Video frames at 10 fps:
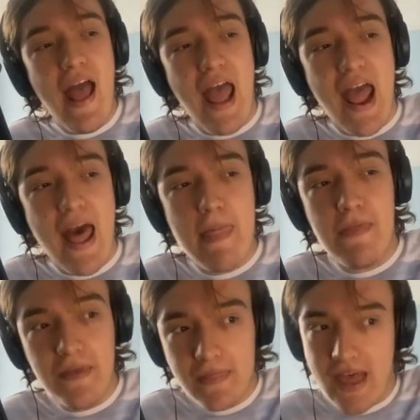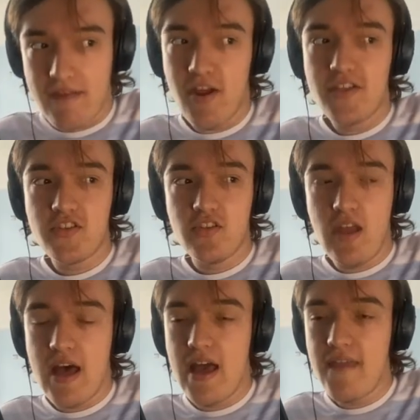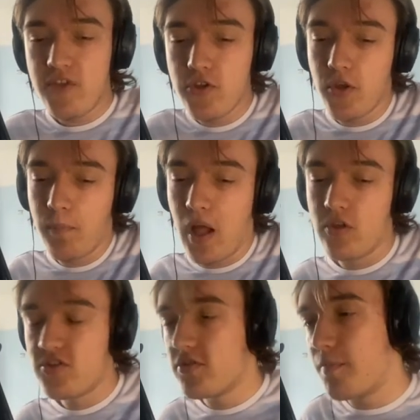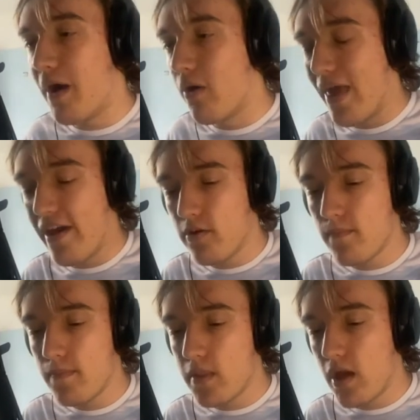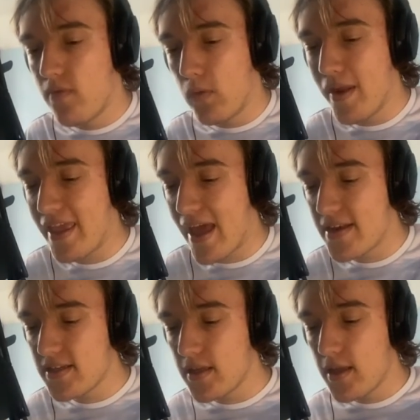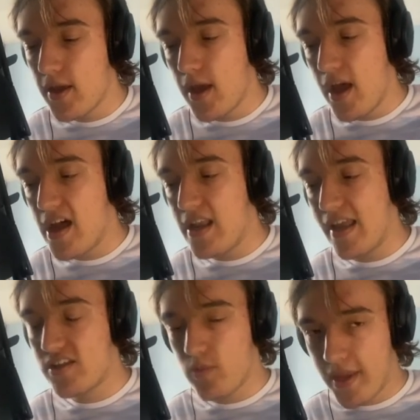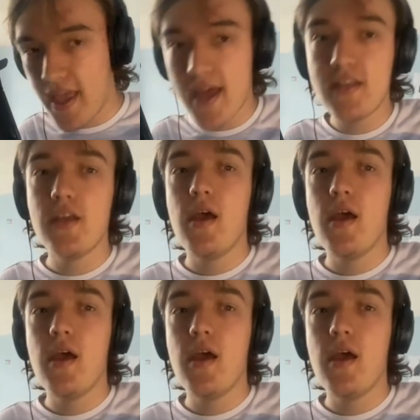And the thing there is, if you do polls, there was a poll out over the weekend, last weekend.